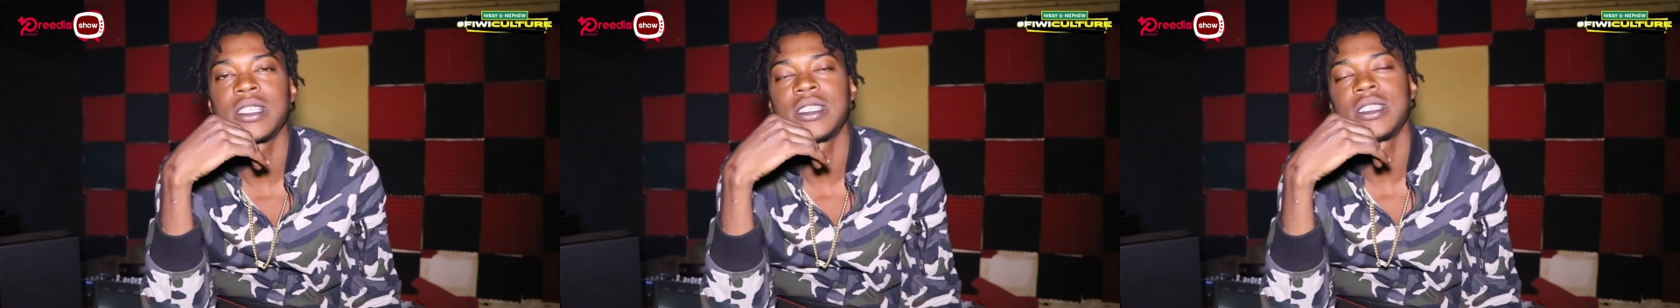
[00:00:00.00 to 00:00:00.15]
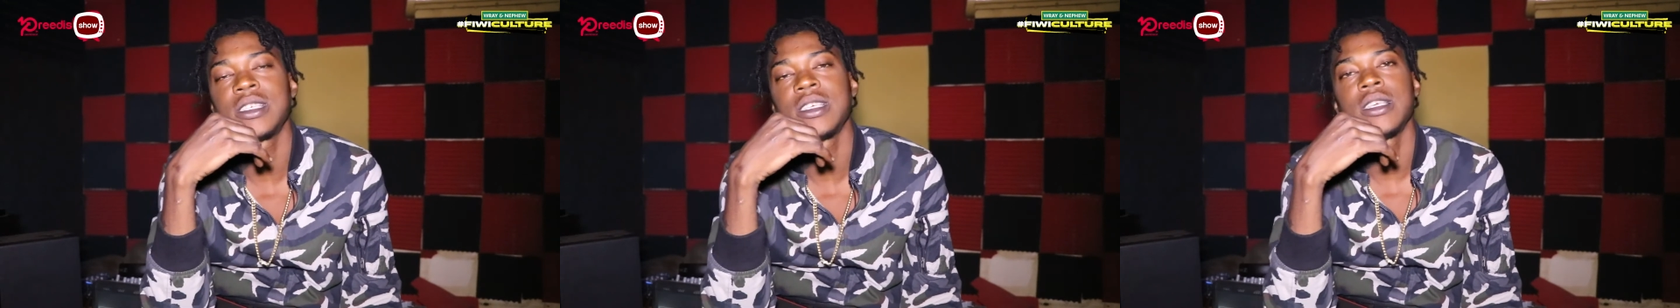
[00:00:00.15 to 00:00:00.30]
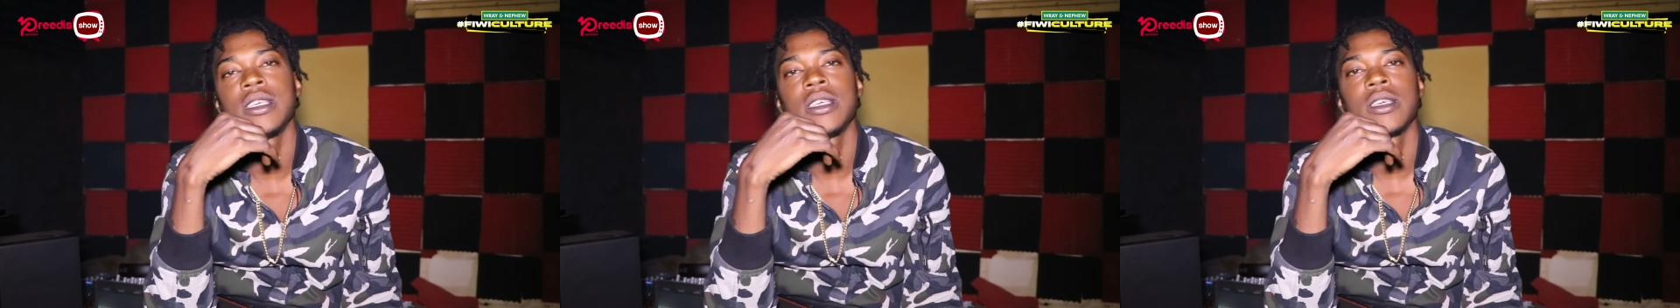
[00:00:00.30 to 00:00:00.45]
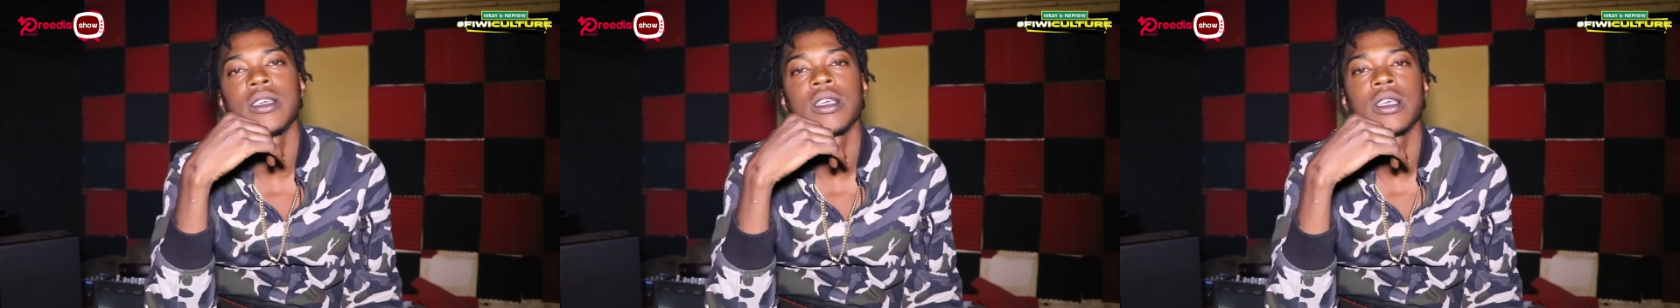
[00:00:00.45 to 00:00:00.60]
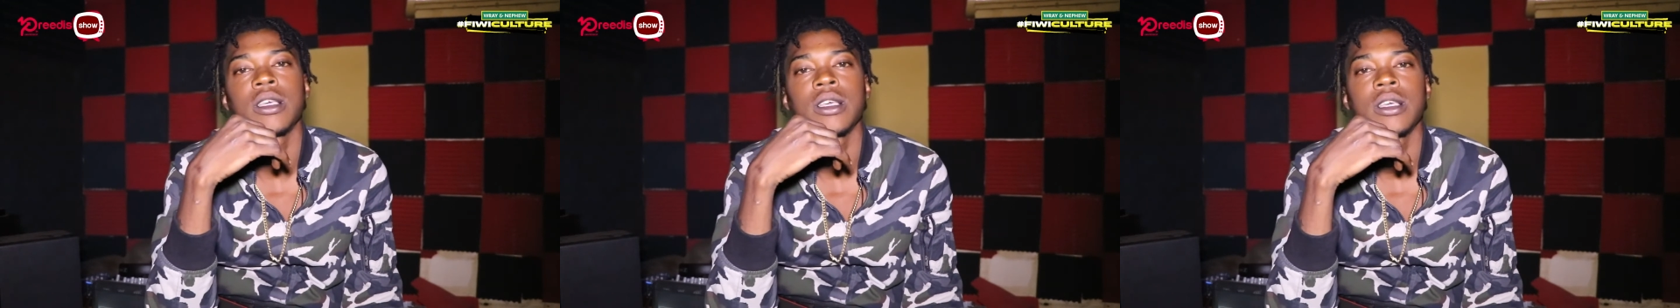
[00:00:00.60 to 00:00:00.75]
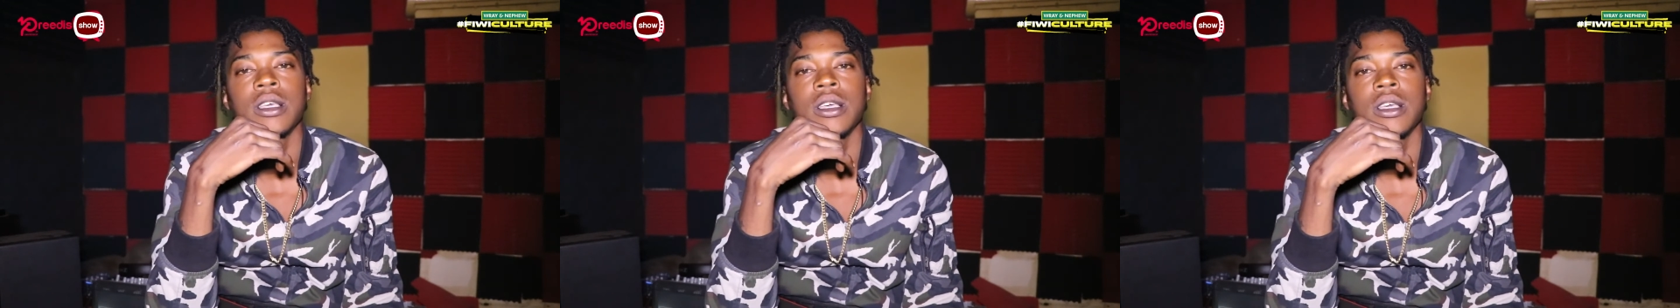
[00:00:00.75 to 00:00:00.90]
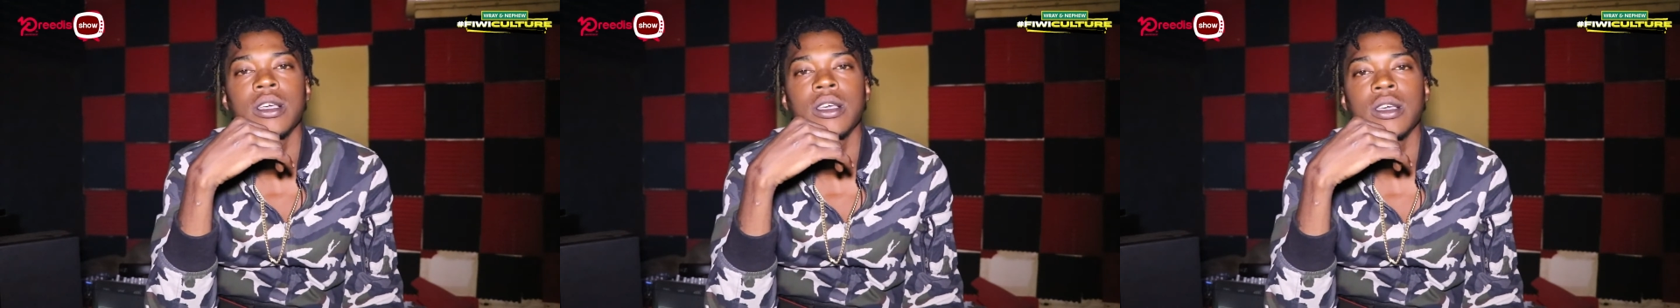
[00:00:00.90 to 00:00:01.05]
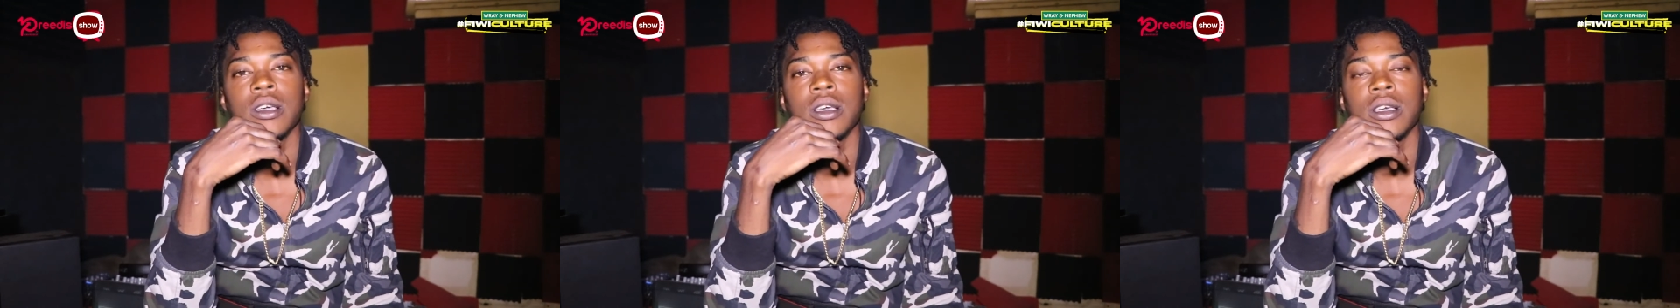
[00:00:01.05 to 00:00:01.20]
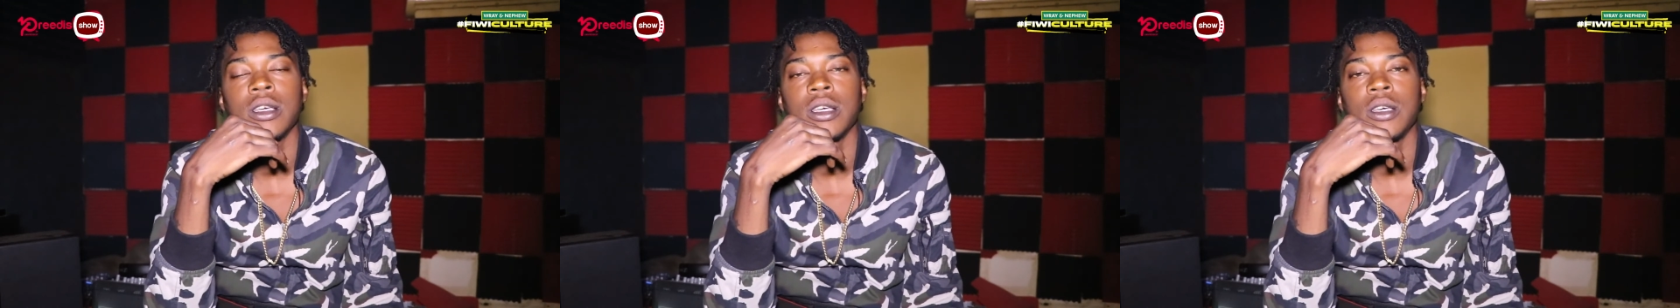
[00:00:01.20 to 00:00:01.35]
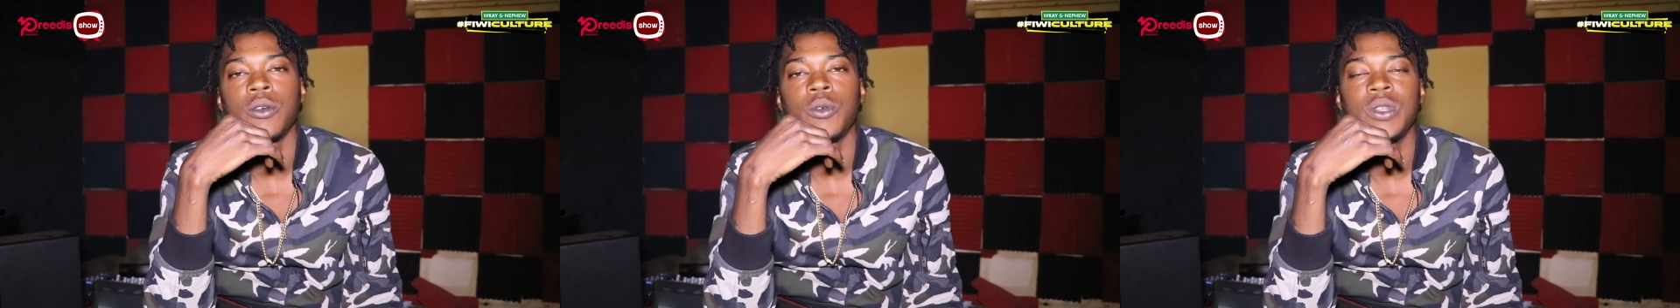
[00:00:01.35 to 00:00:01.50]
see
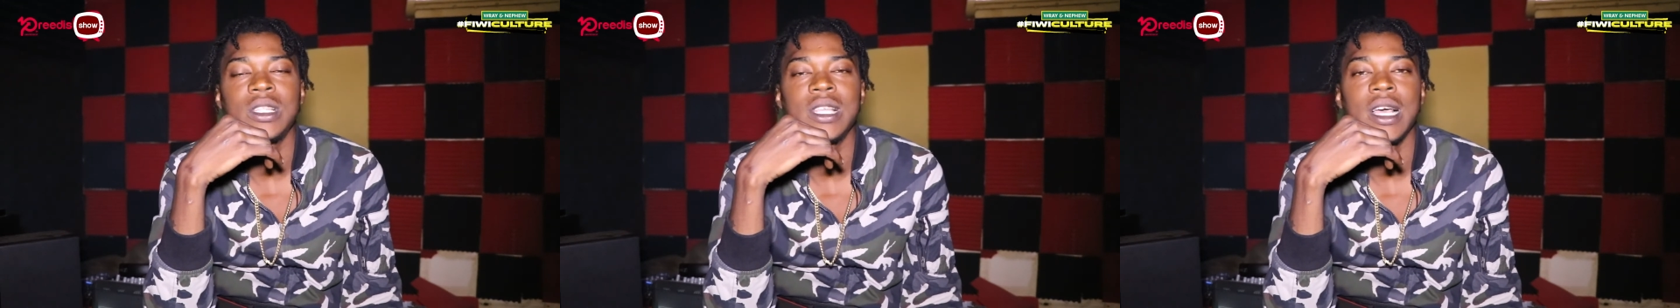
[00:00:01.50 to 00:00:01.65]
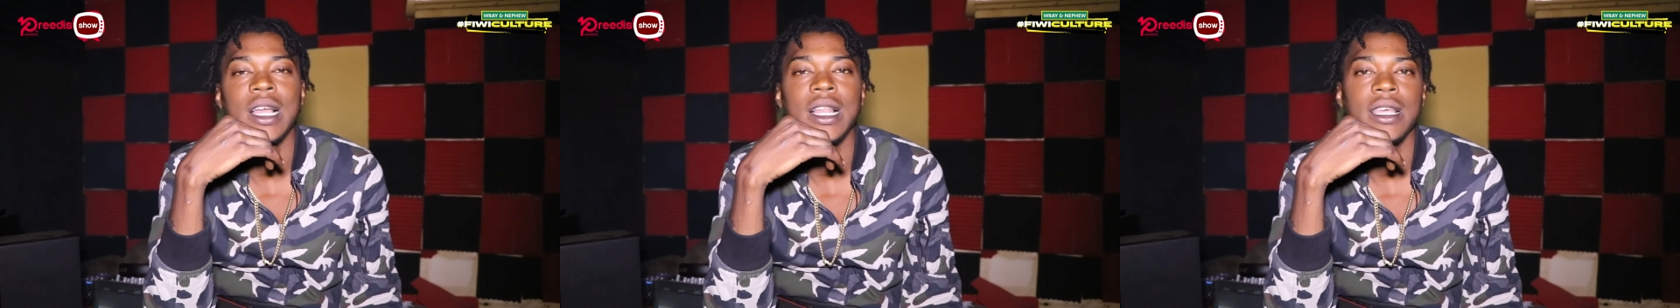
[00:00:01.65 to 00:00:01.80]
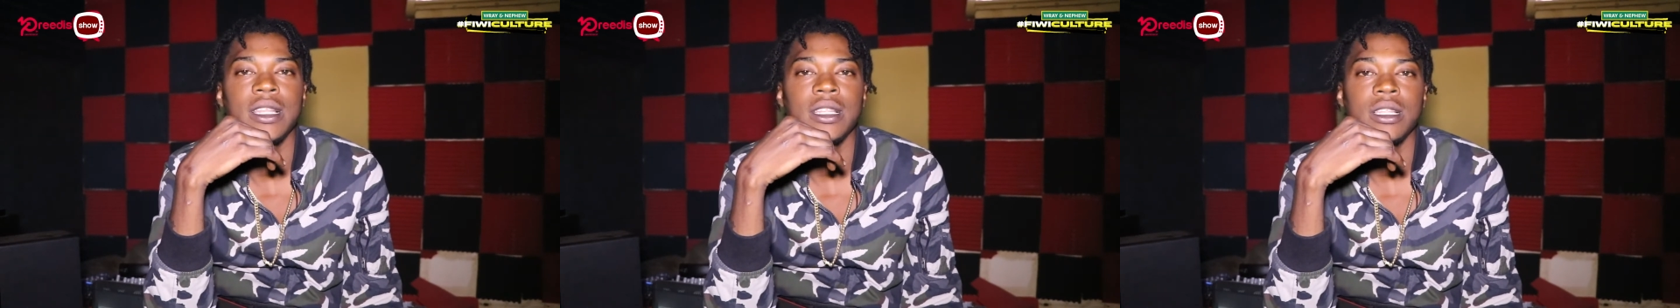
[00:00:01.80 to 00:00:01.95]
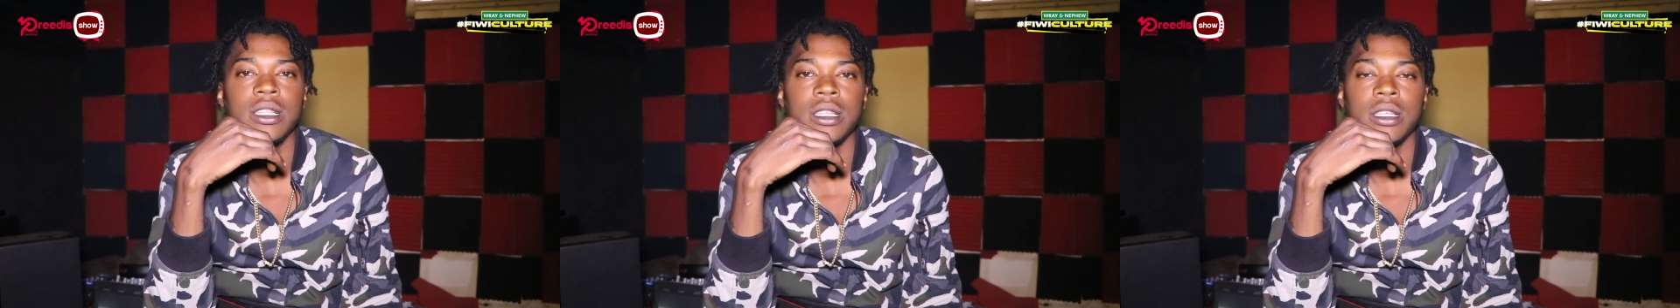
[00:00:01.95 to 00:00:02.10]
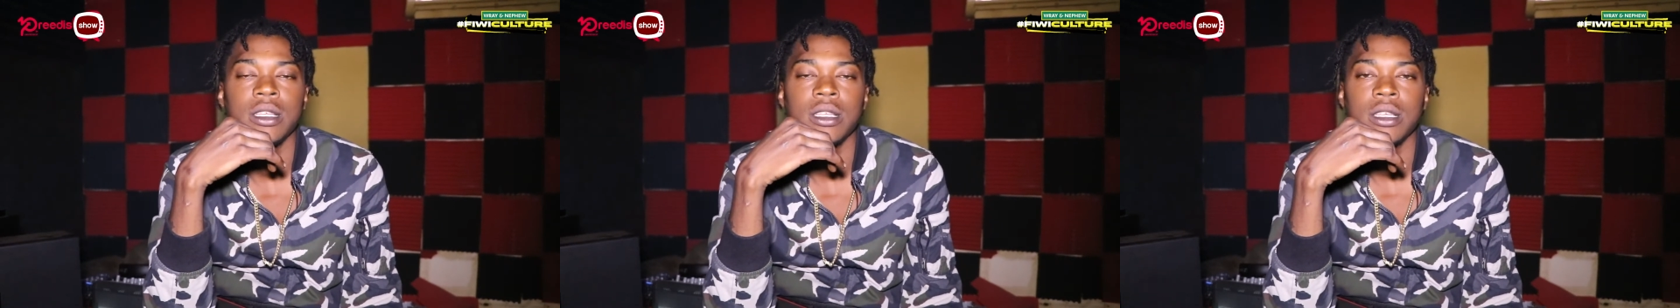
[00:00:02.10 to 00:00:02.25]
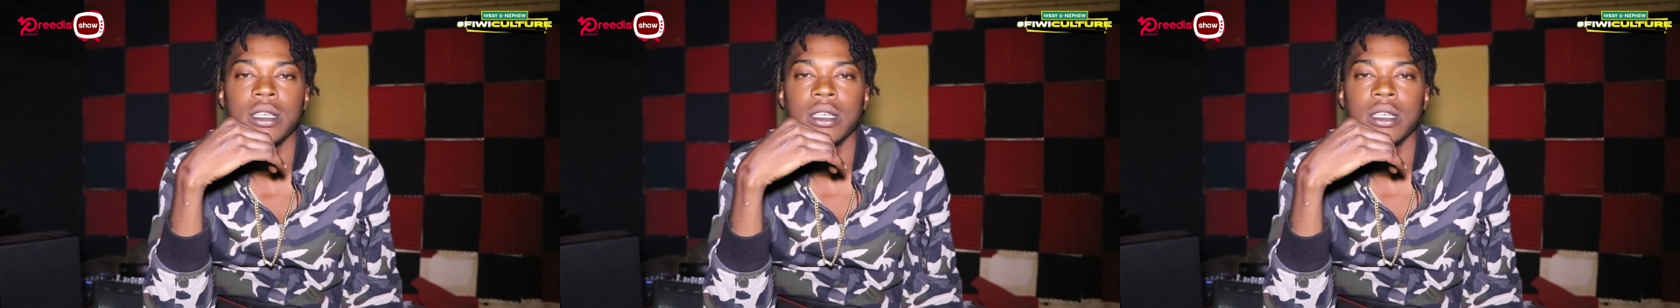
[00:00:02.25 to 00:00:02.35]
with talent.